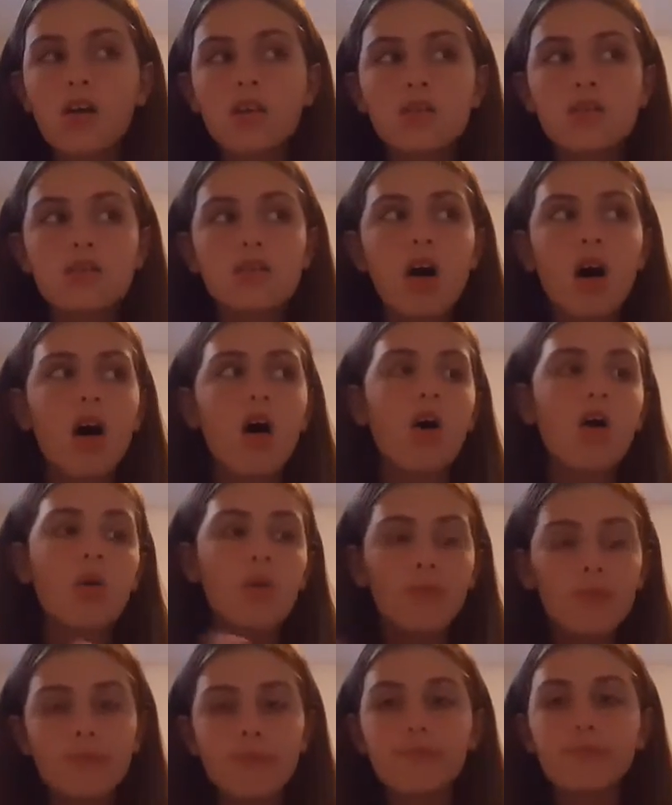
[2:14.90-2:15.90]

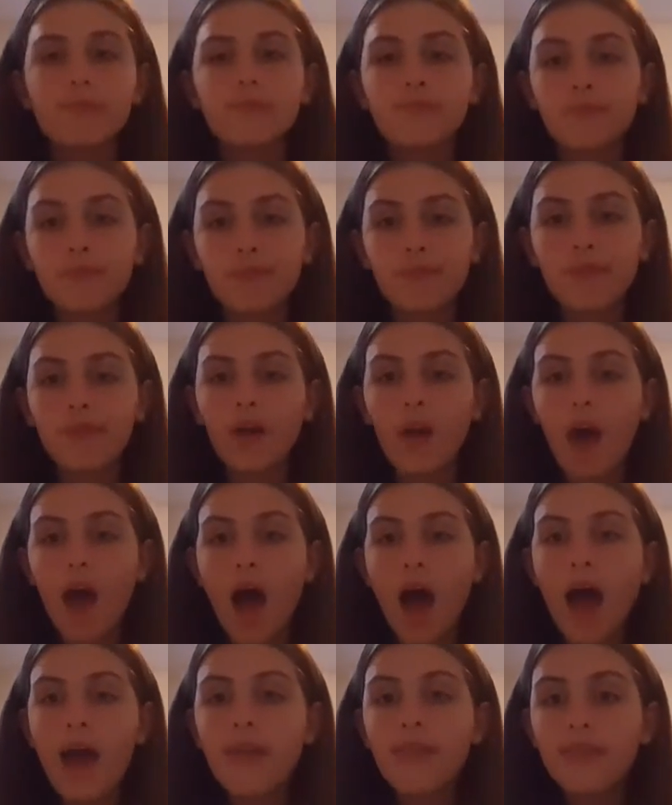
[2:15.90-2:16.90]
So
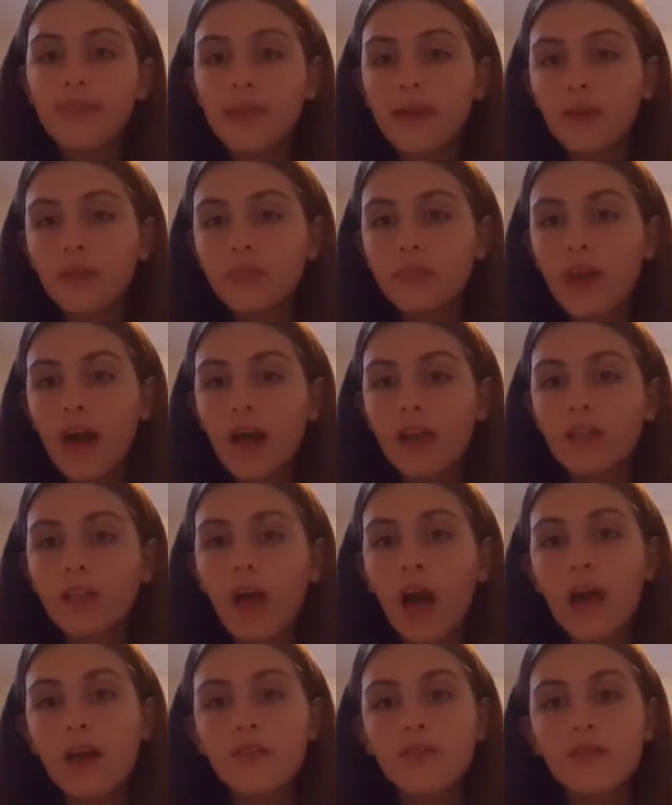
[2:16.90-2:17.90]
I think that
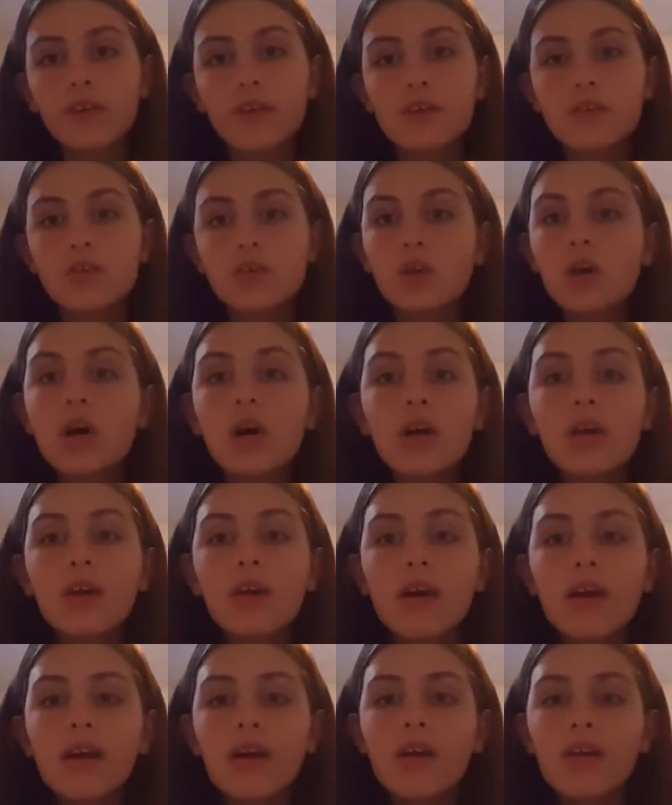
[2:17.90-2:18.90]
life is
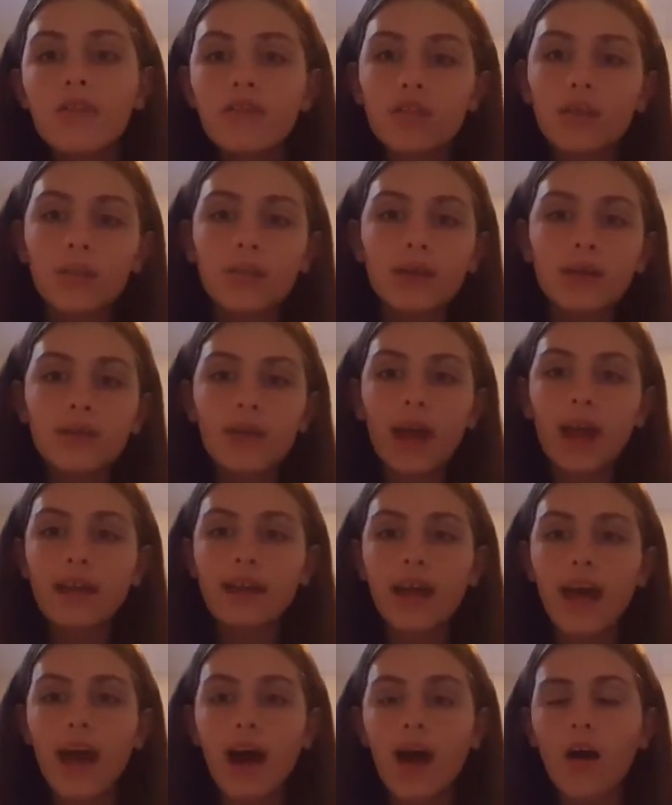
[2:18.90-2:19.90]
good for me right
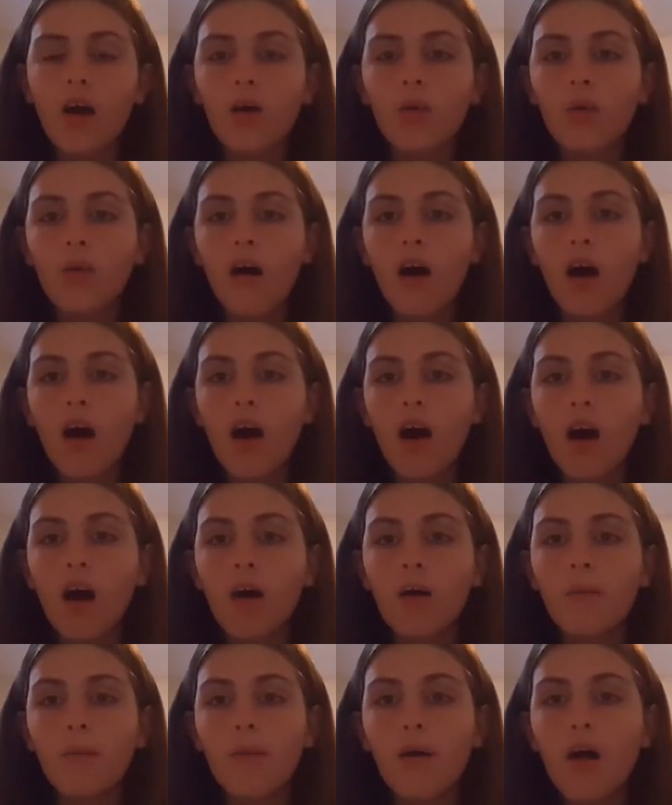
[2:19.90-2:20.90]
now,
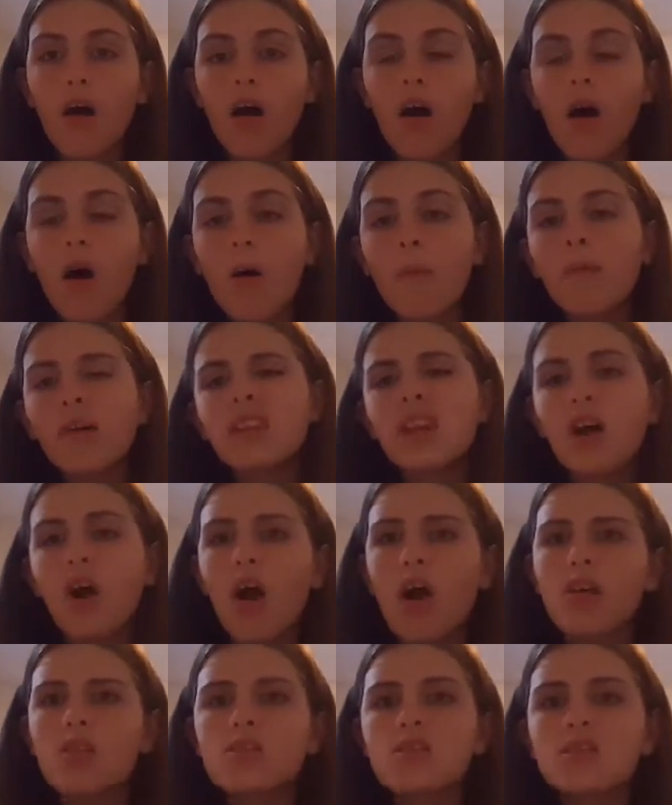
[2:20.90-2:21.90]
but there
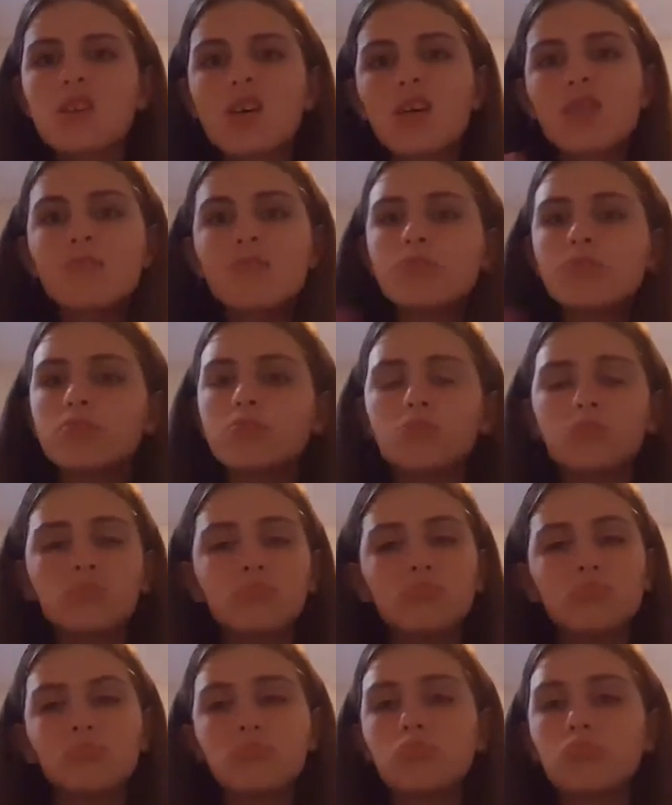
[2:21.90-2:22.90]
are some
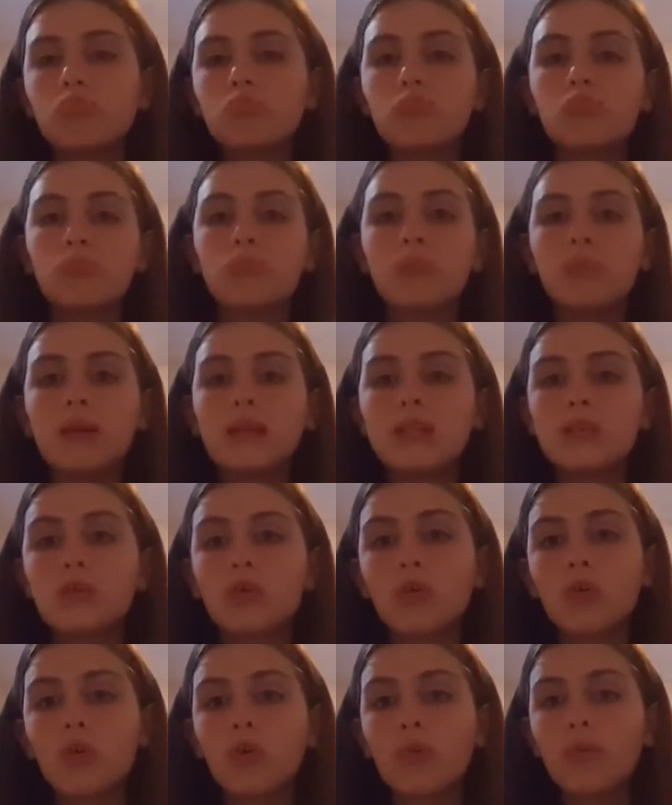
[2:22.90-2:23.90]

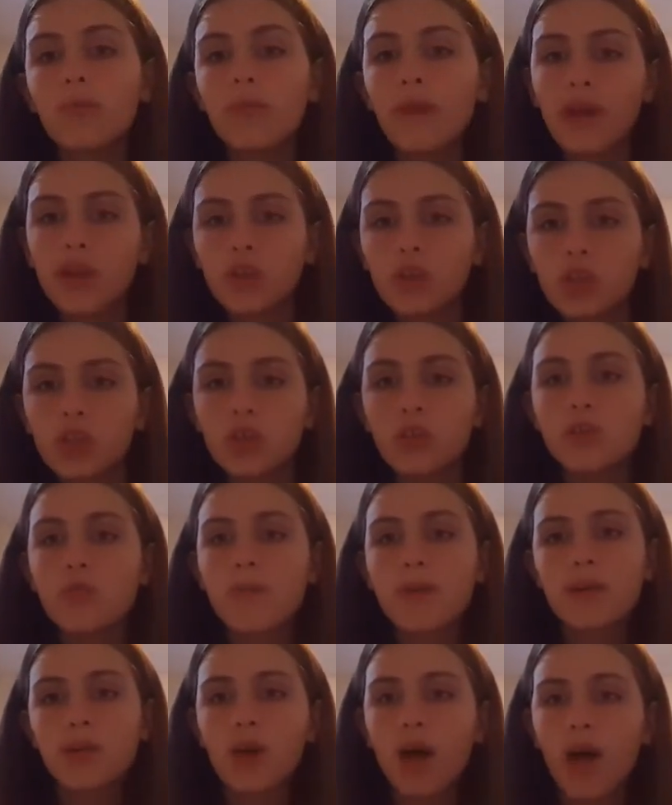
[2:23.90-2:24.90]
mental
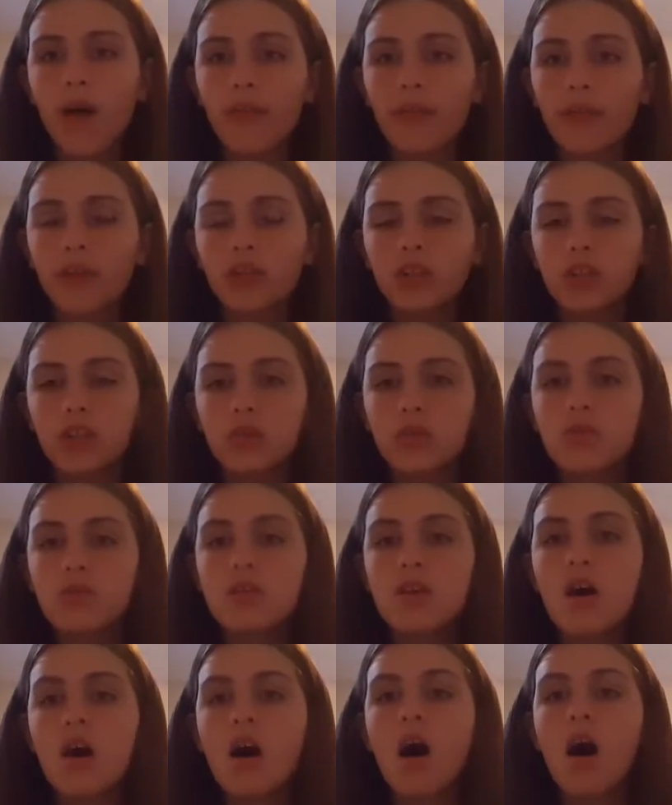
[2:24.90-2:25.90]
health
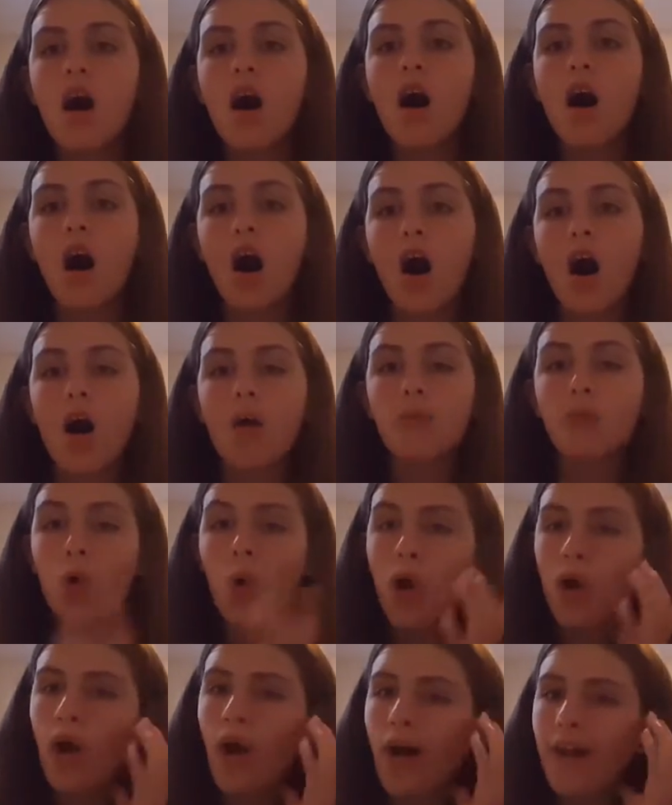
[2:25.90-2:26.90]
issues.
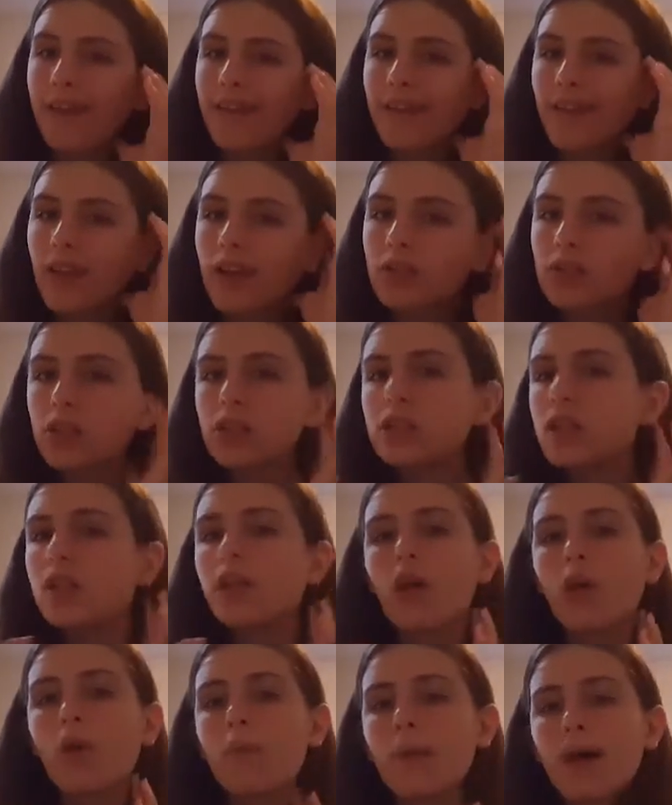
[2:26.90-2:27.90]
Going on just a
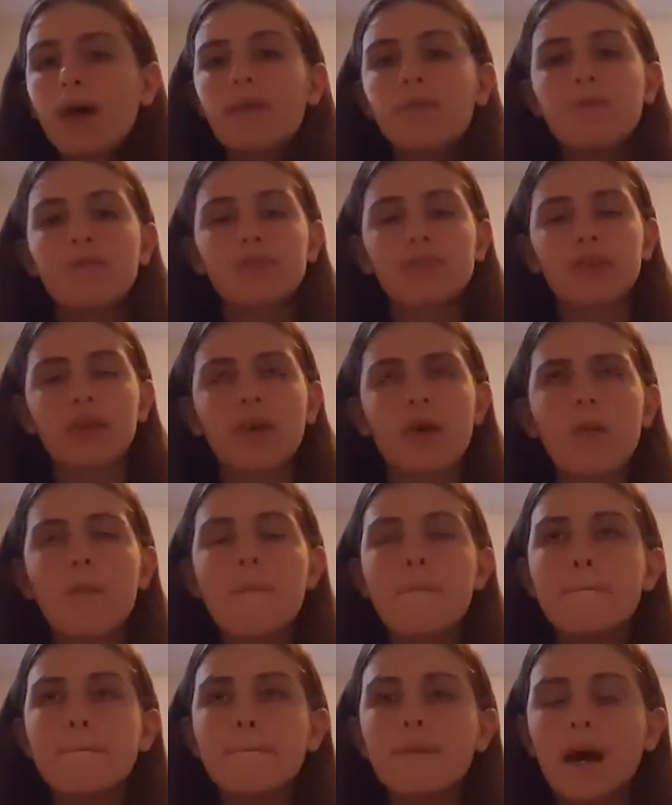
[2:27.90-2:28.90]
little bit,
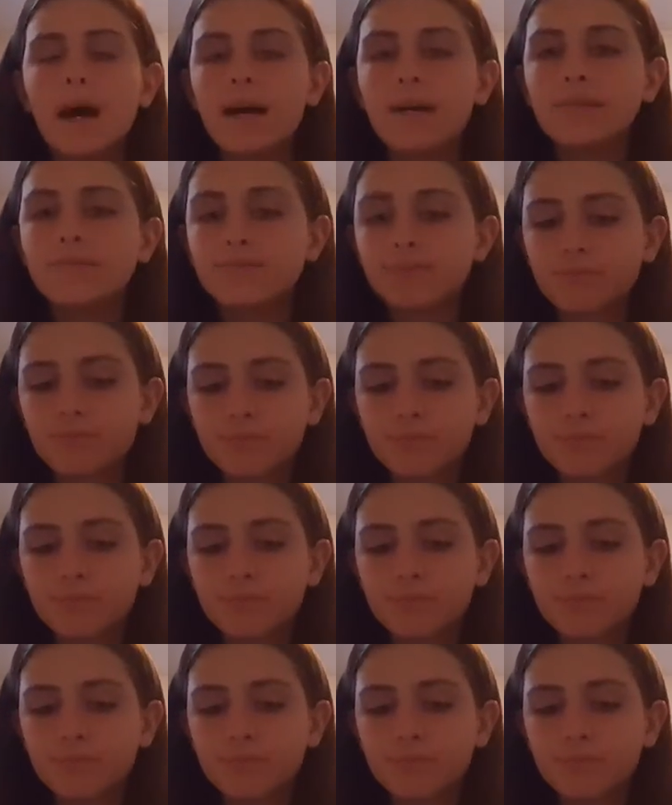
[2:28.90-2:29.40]
but,